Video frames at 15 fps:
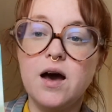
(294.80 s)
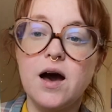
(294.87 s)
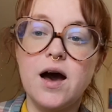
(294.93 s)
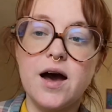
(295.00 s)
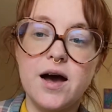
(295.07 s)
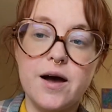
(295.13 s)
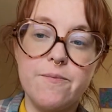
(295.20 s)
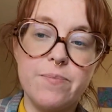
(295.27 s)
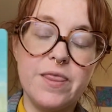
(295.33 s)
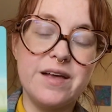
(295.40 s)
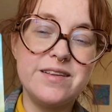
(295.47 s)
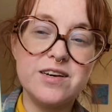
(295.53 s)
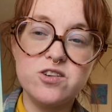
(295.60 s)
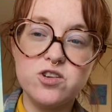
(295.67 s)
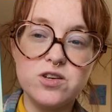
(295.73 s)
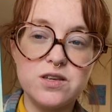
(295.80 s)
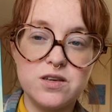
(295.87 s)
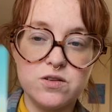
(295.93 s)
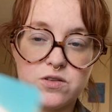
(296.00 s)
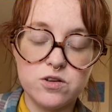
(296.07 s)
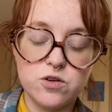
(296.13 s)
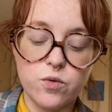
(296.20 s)
um, that's actually
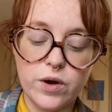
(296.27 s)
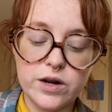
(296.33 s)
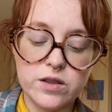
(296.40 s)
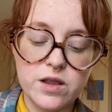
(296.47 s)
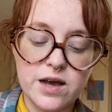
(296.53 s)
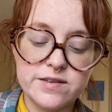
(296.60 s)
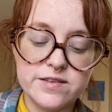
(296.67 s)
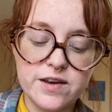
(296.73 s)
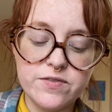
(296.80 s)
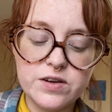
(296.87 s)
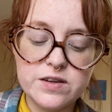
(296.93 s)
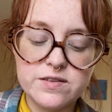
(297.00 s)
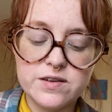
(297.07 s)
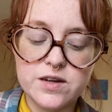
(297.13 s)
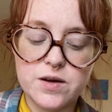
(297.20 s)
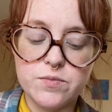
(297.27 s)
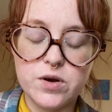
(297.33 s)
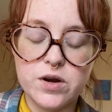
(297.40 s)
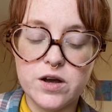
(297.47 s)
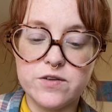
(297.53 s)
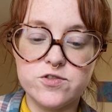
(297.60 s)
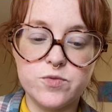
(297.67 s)
yielded quite a lot seven is a
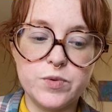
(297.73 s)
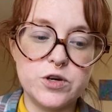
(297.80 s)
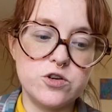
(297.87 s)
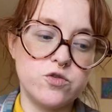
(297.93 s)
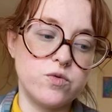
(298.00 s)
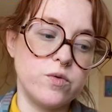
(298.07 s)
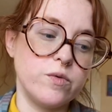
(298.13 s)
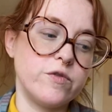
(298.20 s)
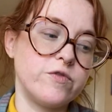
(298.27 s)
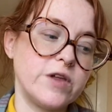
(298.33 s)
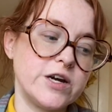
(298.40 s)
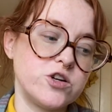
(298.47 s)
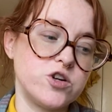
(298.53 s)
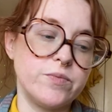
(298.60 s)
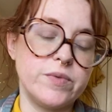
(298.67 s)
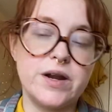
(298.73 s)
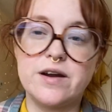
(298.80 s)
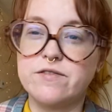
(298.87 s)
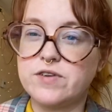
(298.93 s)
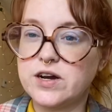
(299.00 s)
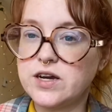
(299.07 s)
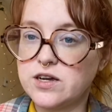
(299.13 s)
number of spiritual reflection but at a
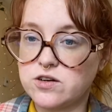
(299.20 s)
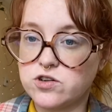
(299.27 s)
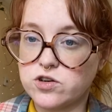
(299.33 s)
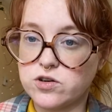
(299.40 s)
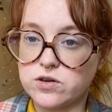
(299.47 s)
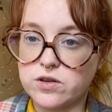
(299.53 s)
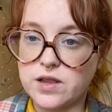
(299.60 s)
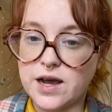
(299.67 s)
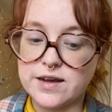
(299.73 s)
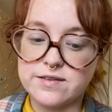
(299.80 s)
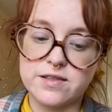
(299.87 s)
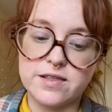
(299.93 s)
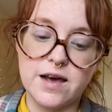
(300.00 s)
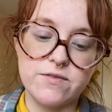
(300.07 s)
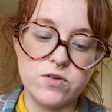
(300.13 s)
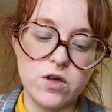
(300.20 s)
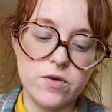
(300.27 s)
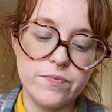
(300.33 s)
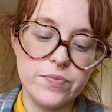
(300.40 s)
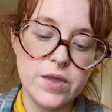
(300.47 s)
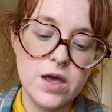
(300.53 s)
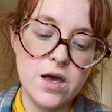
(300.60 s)
very internalized level